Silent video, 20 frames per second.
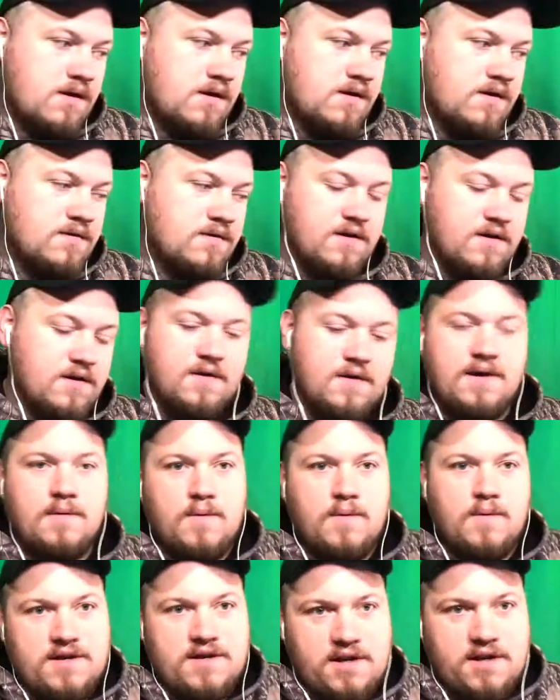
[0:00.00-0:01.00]
Oh, I
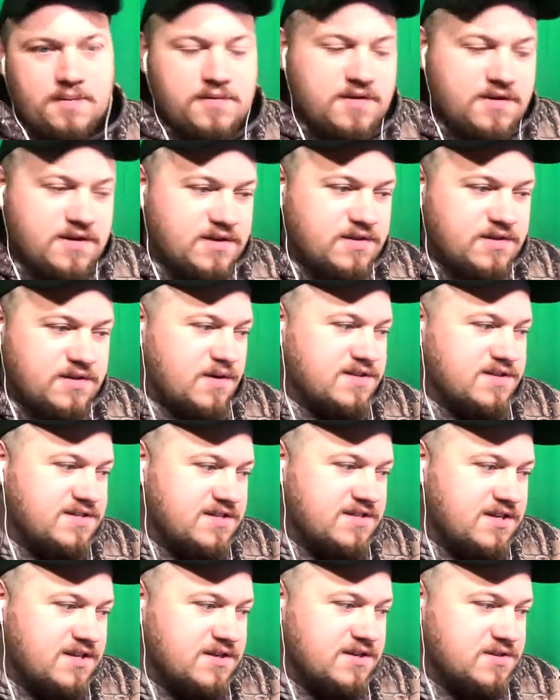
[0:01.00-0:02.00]
work Knob Creek twice a
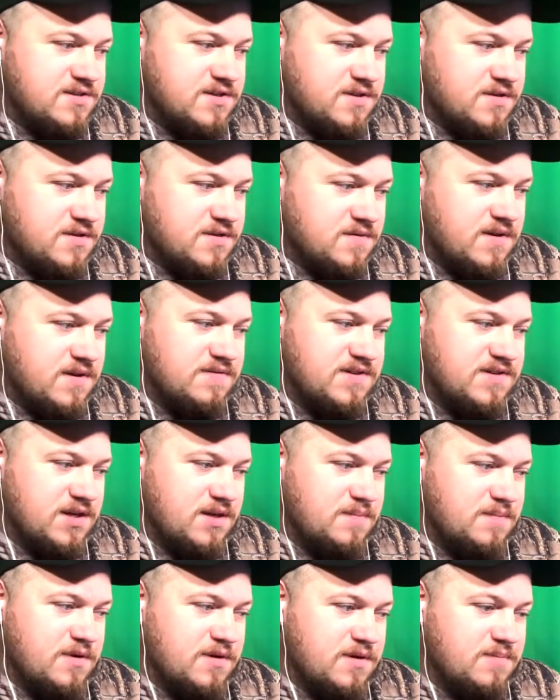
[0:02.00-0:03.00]
year, so I've shot
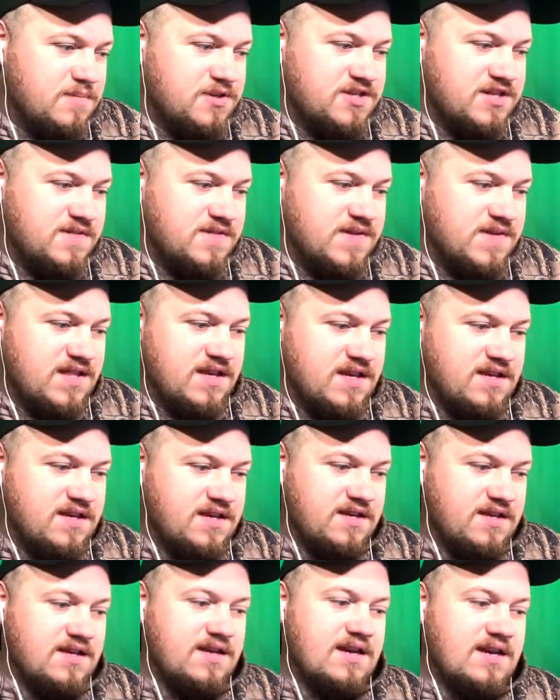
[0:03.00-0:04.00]
pretty much
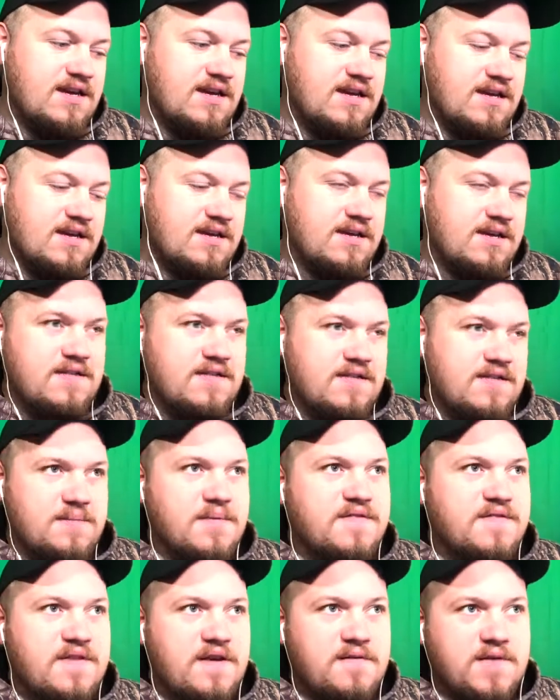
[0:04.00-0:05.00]
everything. I think my
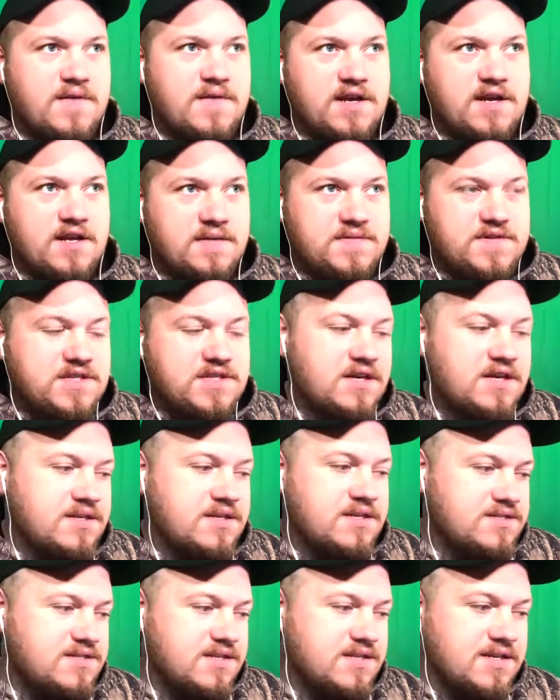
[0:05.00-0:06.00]
favorite gun I've shot
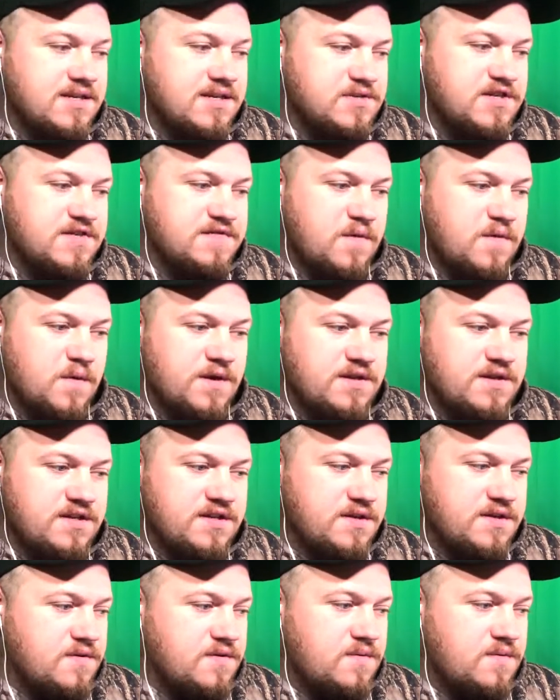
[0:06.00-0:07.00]
is the
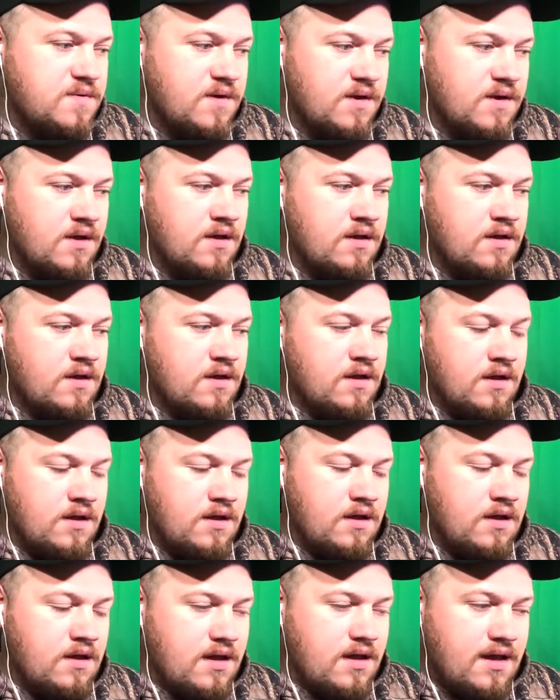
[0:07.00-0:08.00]
MG42,
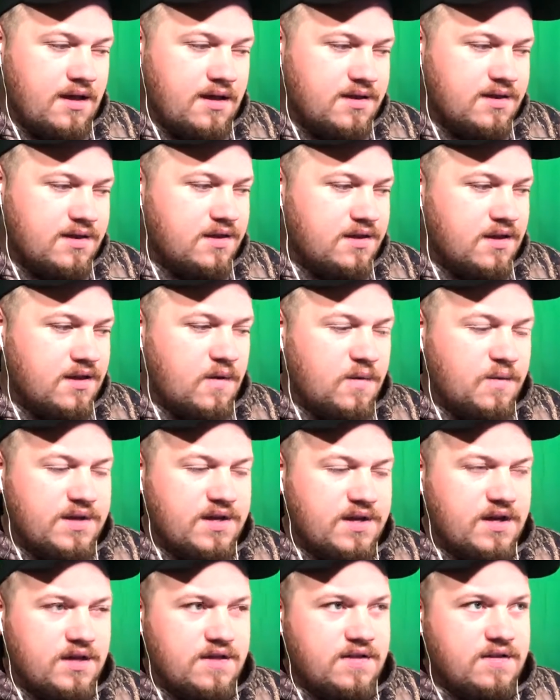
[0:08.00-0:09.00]
and the only
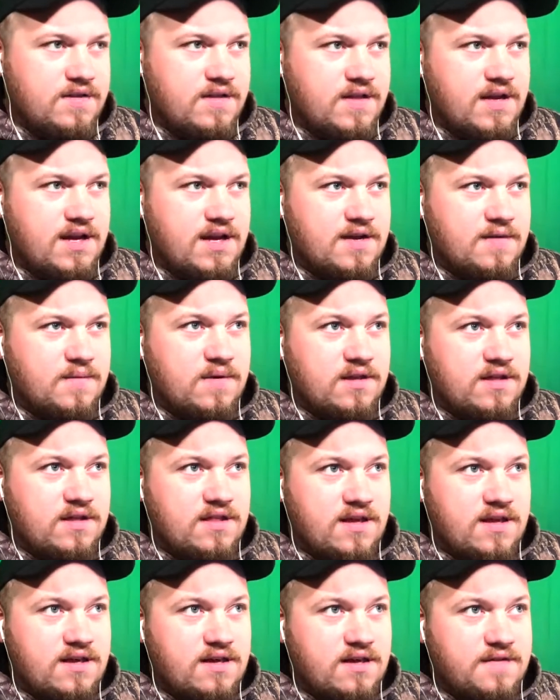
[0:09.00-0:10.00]
gun that I can really
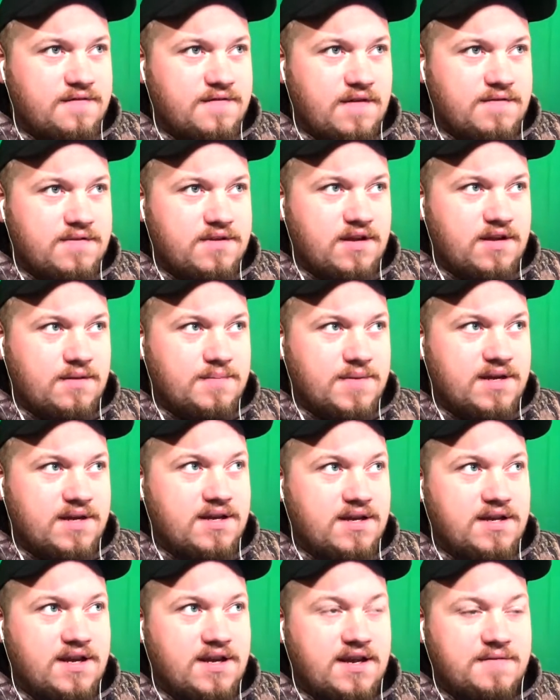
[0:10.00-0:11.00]
think of off the top of my
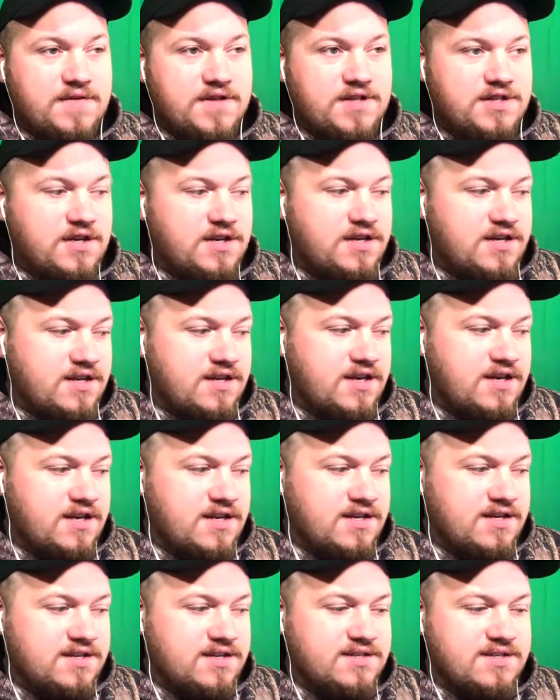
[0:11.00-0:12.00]
head I haven't shot yet
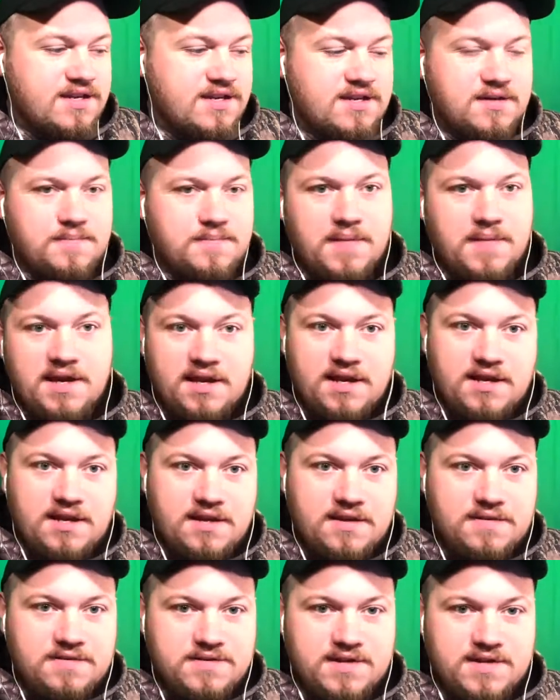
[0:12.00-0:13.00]
is a Mini.
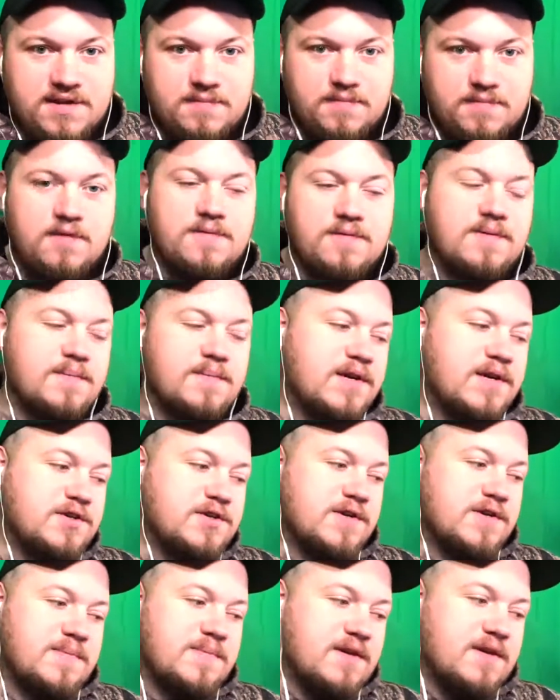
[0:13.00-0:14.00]
So that'd probably be my
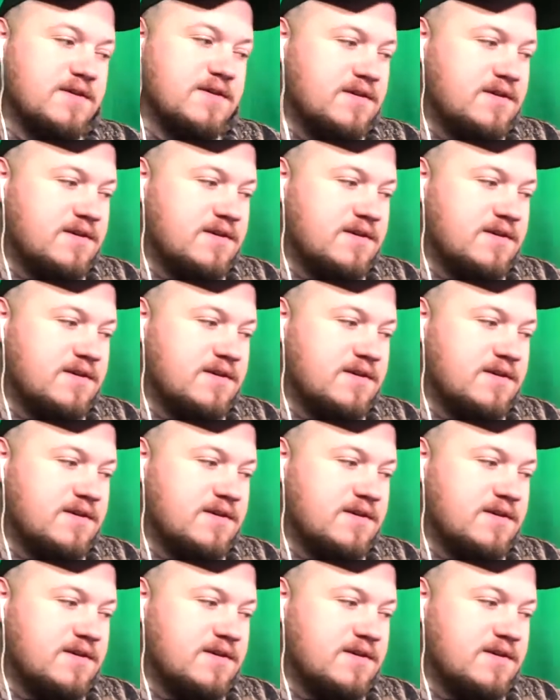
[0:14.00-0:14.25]
dream gun